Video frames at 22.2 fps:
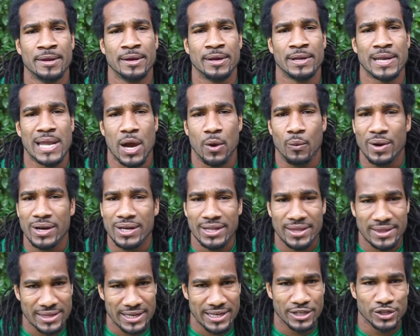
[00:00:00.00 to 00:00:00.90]
Now, one of
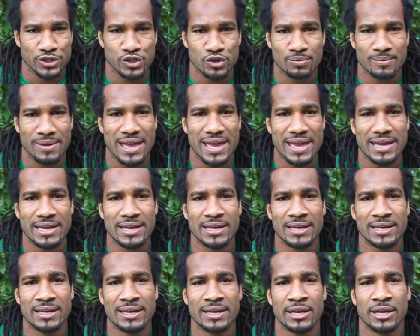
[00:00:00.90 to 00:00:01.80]
the things you may
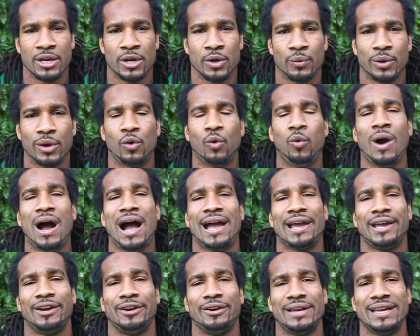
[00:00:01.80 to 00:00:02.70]

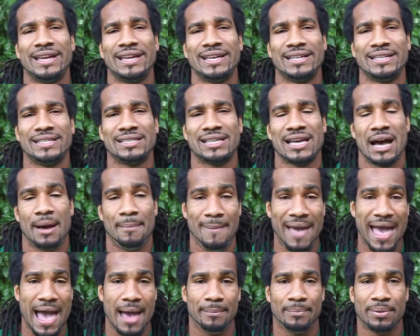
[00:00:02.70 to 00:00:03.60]
require is a
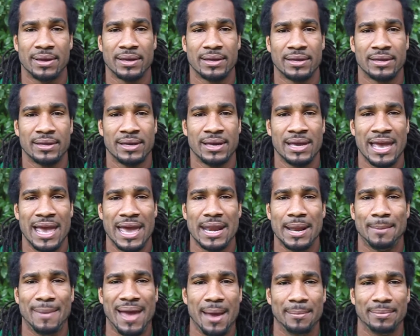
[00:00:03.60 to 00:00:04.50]
map. And the
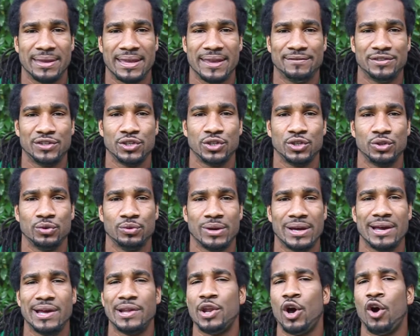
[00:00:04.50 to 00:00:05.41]
map gives you
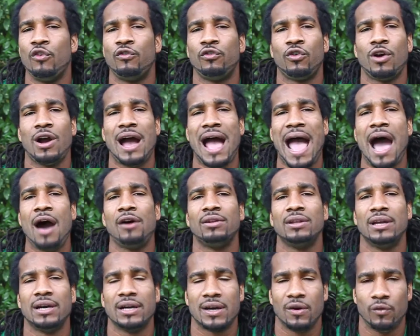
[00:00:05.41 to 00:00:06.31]
an overall
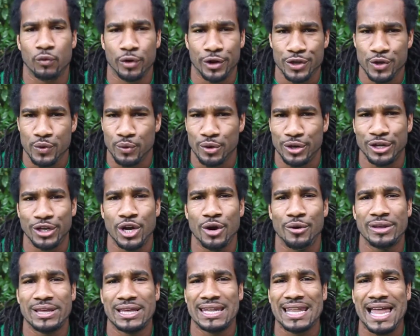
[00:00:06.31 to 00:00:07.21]
outlook of where you want to go
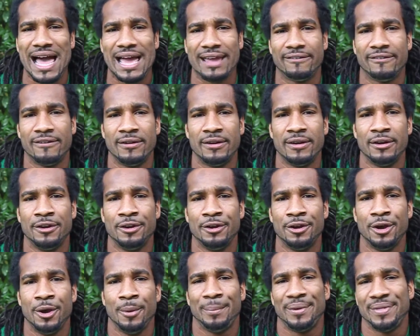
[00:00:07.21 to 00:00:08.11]
in your life.
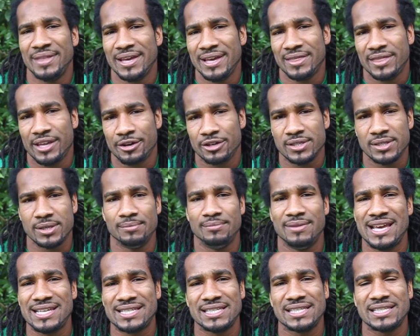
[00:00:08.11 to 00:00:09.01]
But then there's some
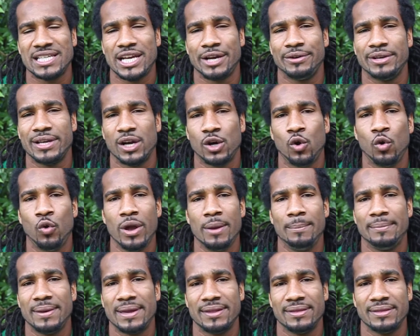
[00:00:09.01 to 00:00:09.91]
necessary
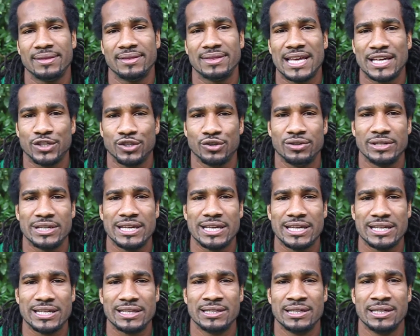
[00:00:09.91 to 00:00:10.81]
equipment that you
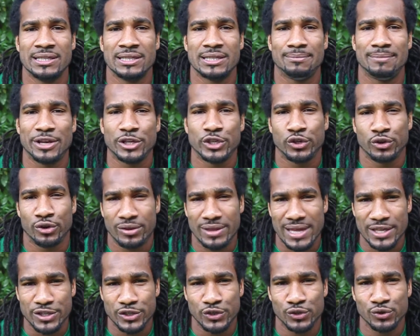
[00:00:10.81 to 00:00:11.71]
need to make sure
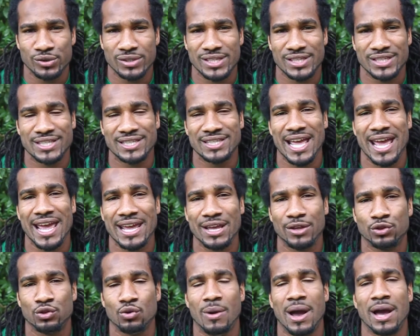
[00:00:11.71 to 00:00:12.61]
that you
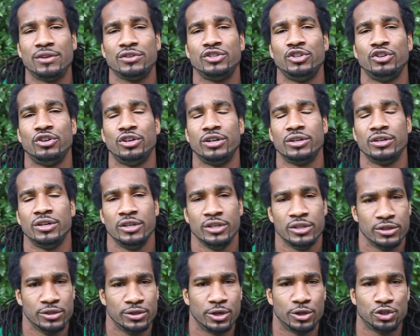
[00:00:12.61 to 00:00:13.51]
sustain throughout your
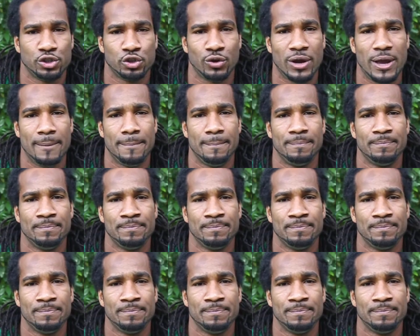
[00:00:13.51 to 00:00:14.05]
trip.